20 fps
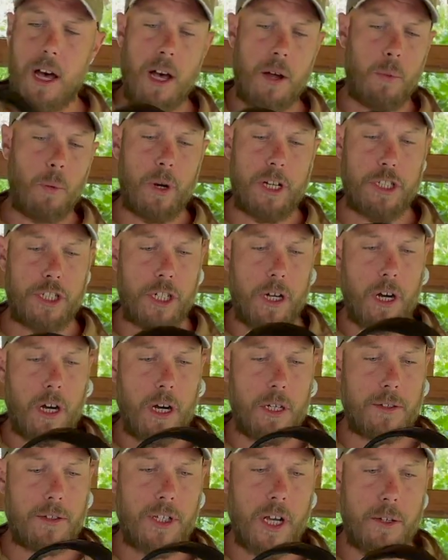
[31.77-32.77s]
which
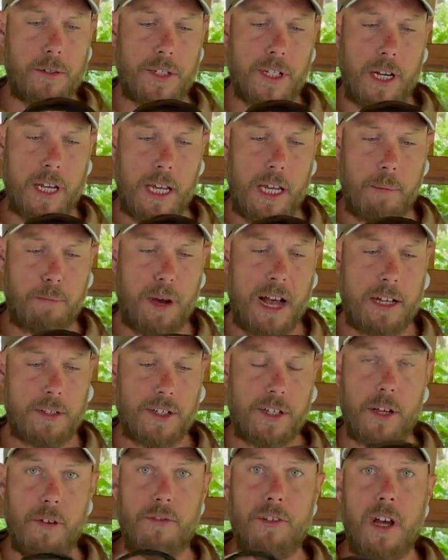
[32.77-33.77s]
are totally
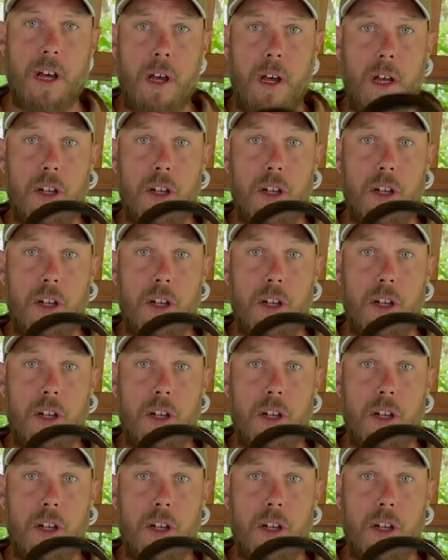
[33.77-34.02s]
passive,